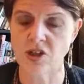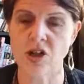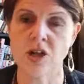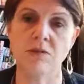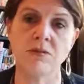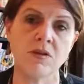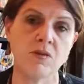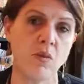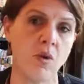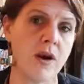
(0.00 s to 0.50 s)

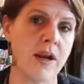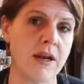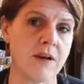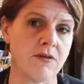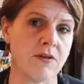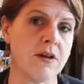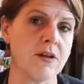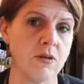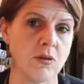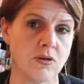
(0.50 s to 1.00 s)
terms of what
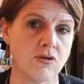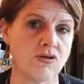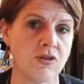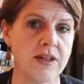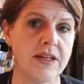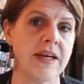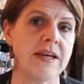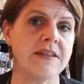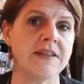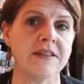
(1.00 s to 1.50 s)
every laundry
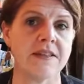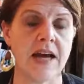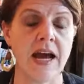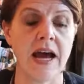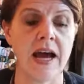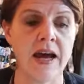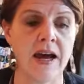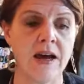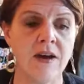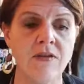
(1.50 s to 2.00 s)
needs to
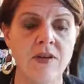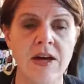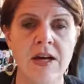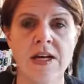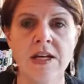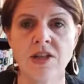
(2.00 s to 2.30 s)
have